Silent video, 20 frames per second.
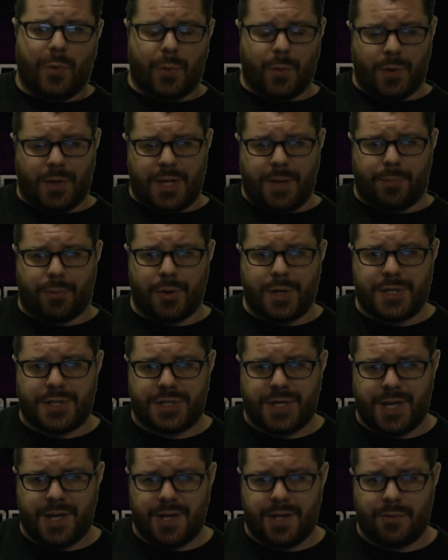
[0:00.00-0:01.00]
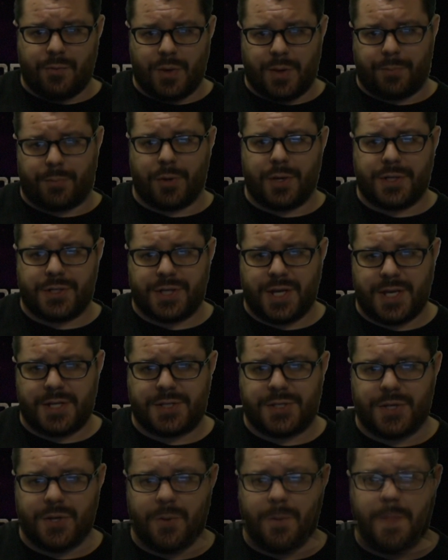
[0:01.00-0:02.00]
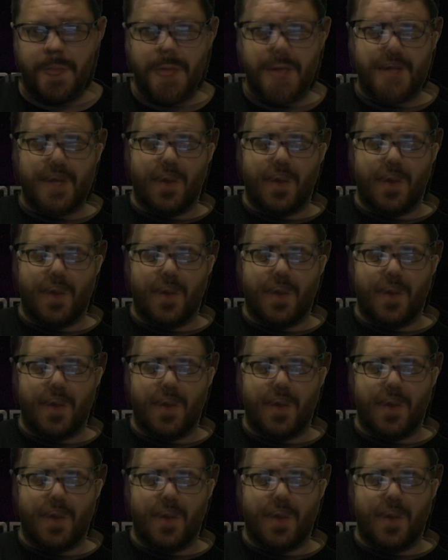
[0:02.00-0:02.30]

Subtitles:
We really appreciate it, and we appreciate you.